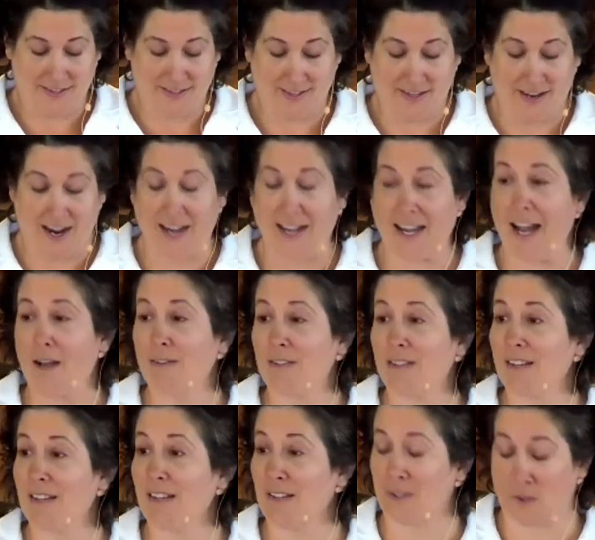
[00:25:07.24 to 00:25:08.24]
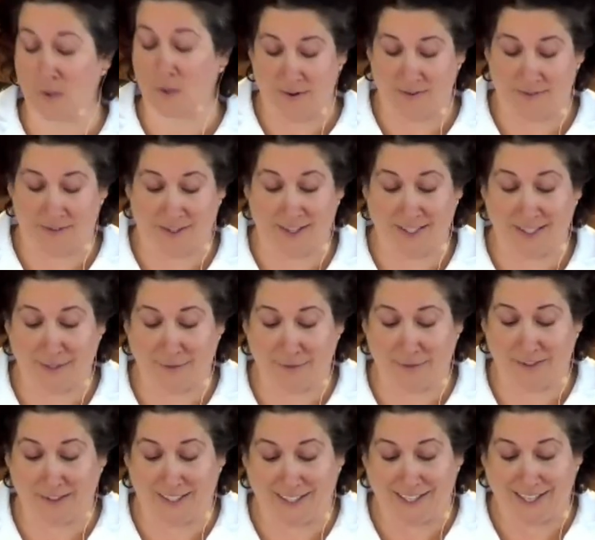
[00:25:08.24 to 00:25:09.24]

I now see the story very differently.